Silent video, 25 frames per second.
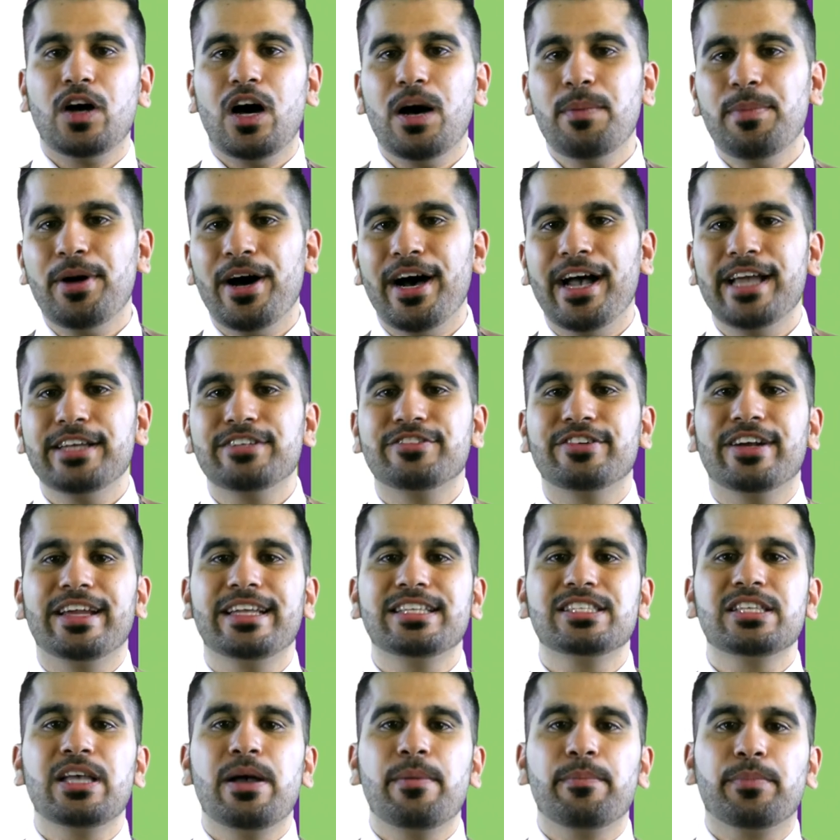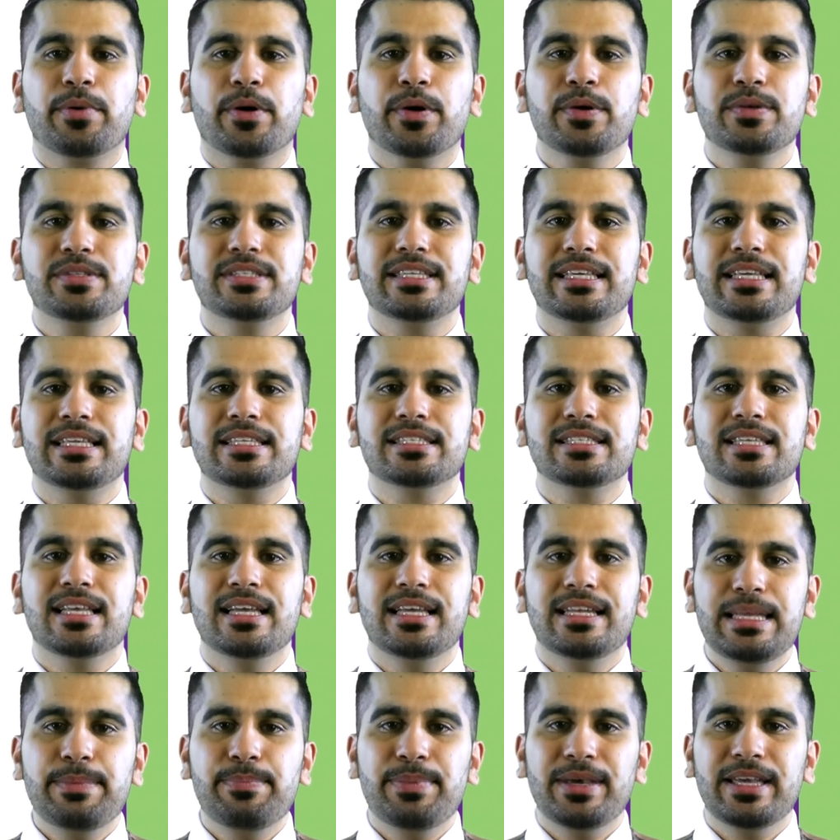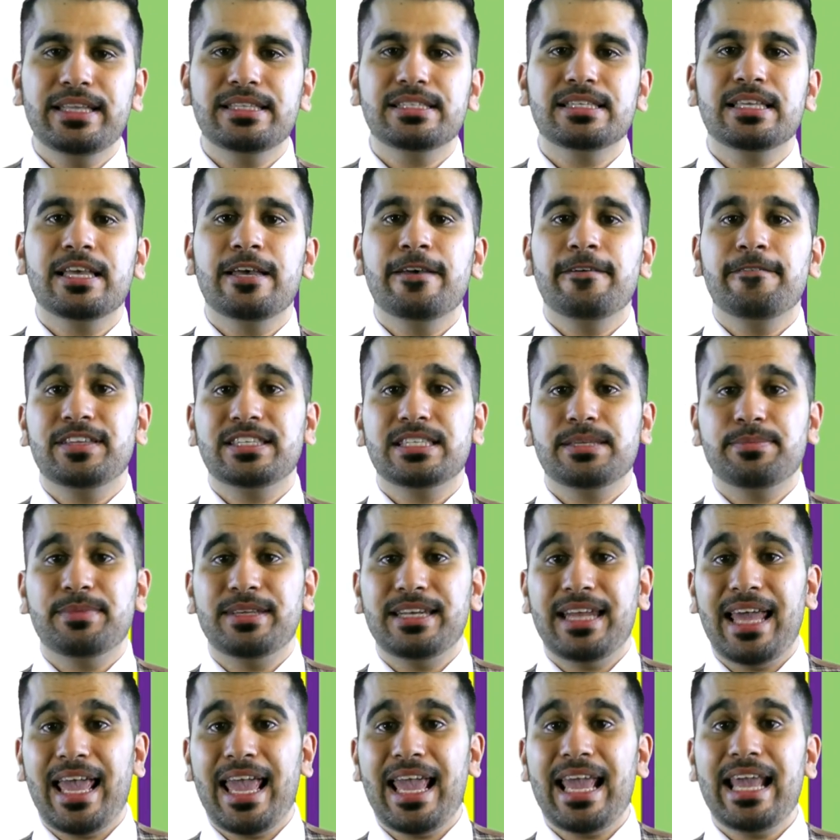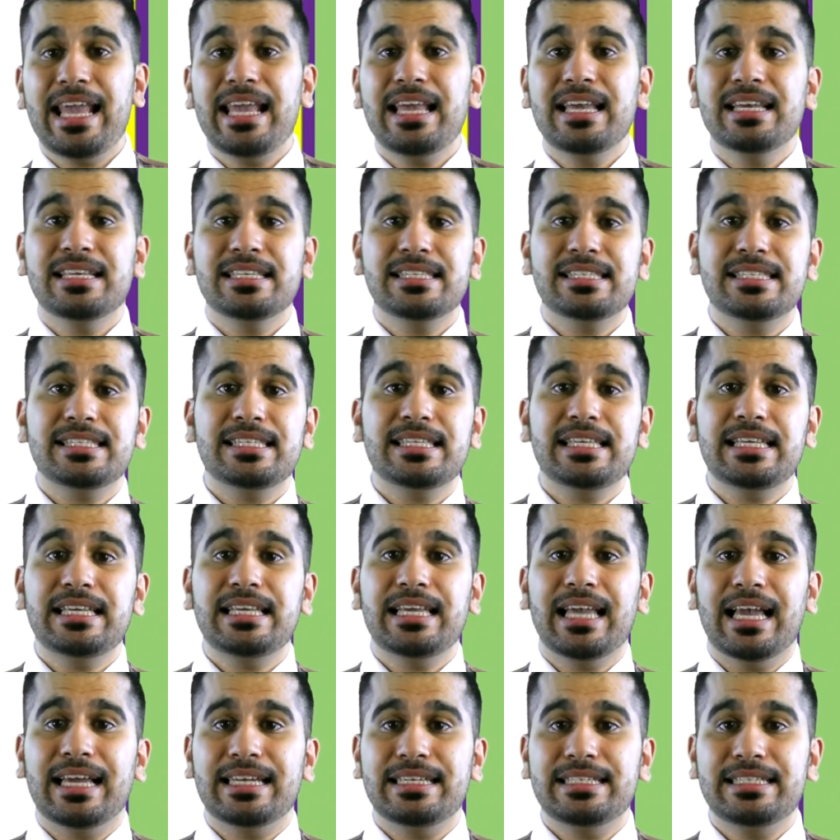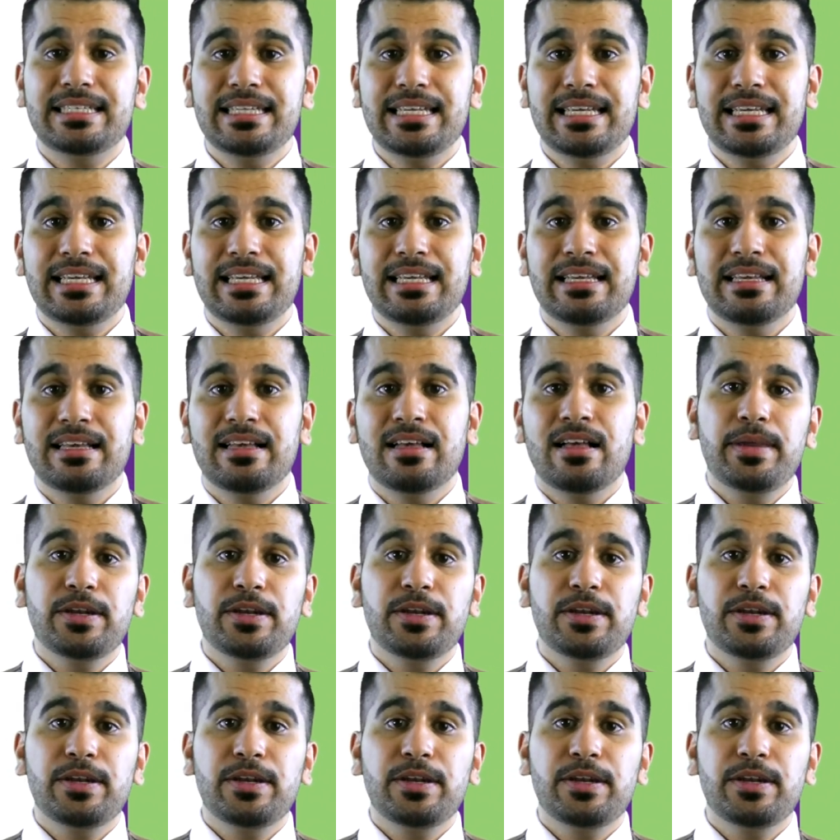of carbohydrates, proteins, lipids, vitamin A, C, and D,